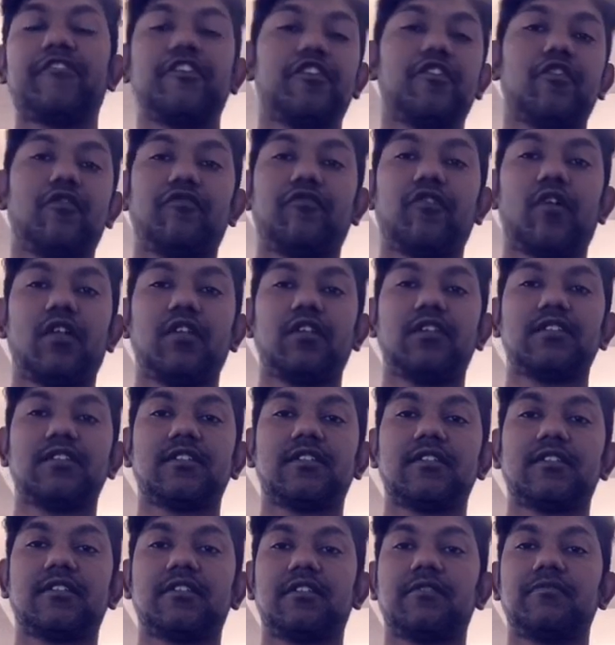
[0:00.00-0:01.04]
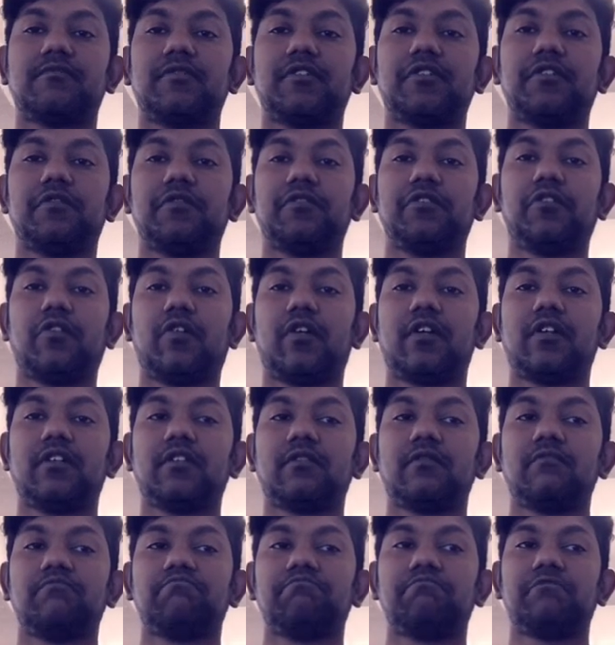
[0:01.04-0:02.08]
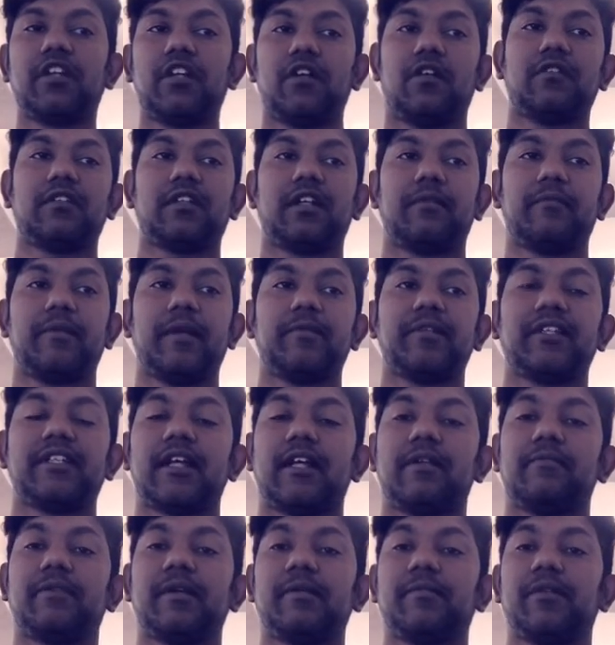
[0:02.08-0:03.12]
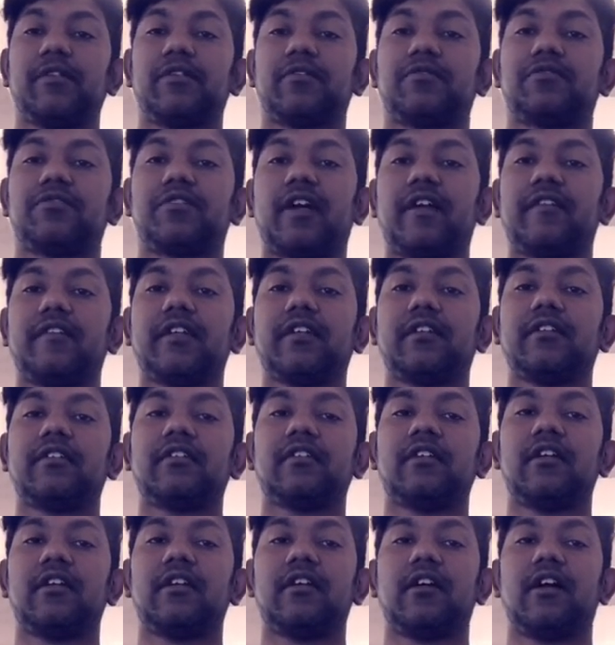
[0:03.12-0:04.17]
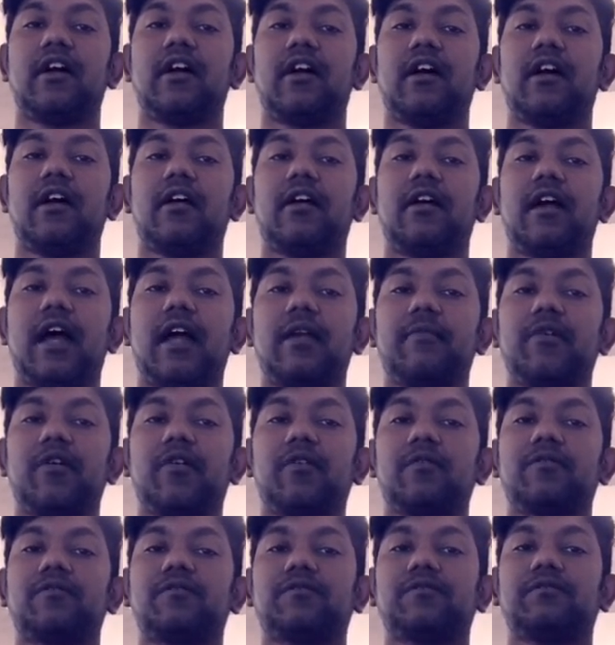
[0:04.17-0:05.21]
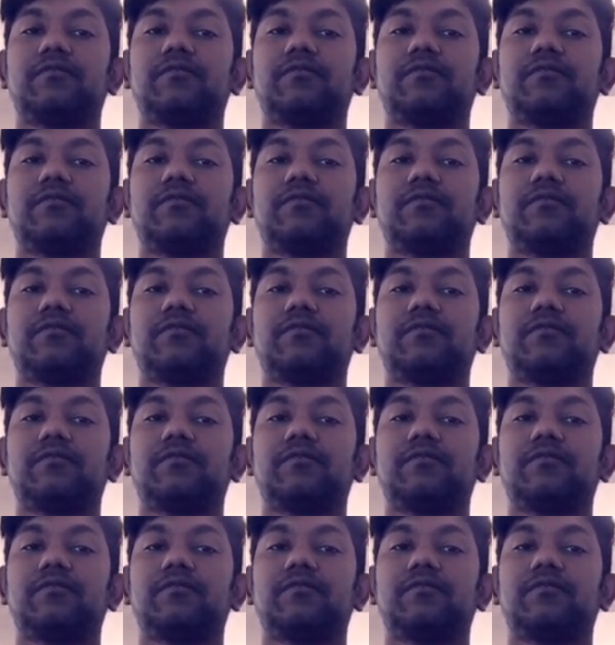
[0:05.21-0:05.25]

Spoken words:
don't follow the system, you're there may be 10 people driving at about